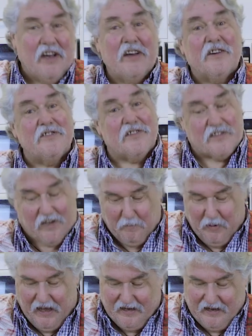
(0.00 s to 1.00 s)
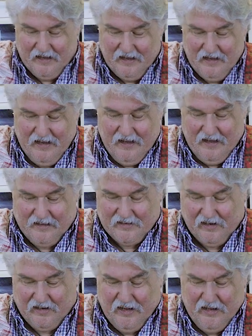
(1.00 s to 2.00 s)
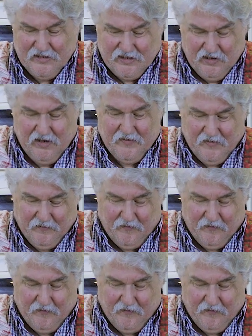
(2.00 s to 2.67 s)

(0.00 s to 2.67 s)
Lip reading: because it's got pate, it's got sort of a